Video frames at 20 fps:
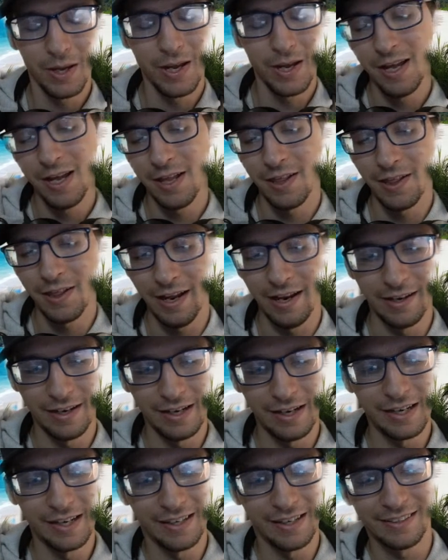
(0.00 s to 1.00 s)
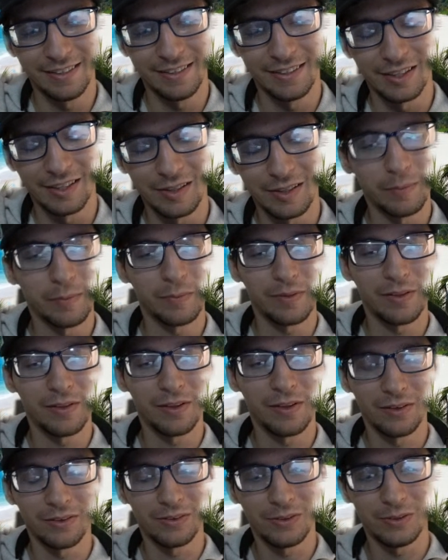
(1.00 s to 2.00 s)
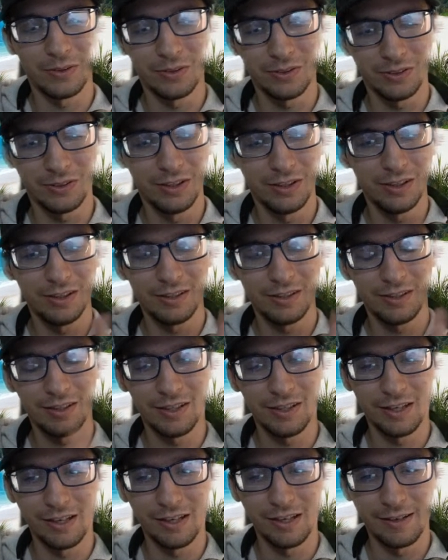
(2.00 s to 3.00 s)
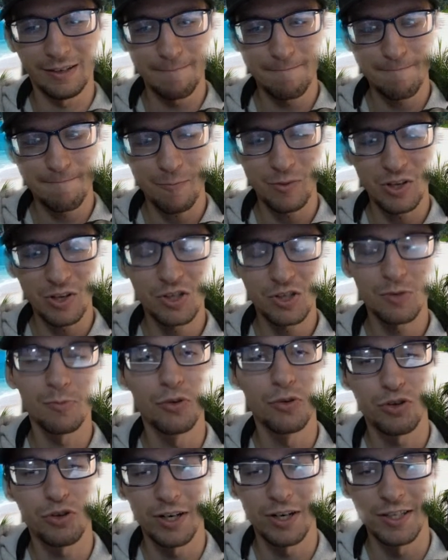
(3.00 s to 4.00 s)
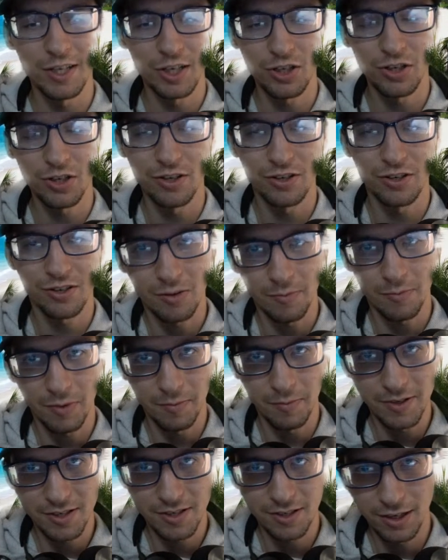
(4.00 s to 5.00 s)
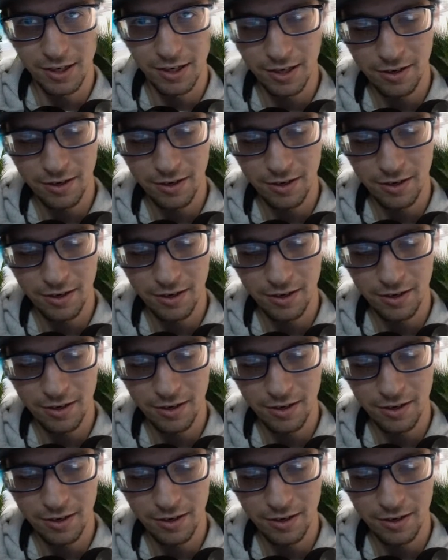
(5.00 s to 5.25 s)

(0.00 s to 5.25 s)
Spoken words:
then, you know, the whole smooth transition is going to be misaligned.